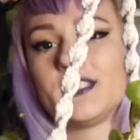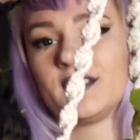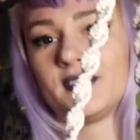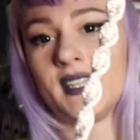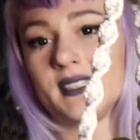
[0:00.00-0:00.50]
the
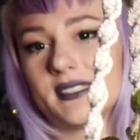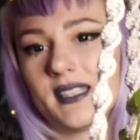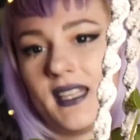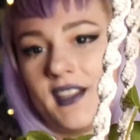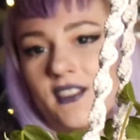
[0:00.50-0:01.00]

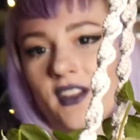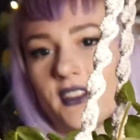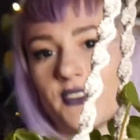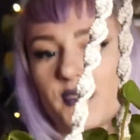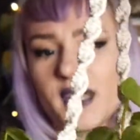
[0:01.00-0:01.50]
rest. They're
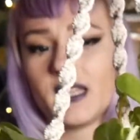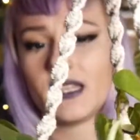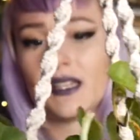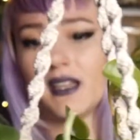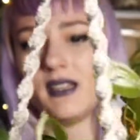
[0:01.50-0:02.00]
not trailing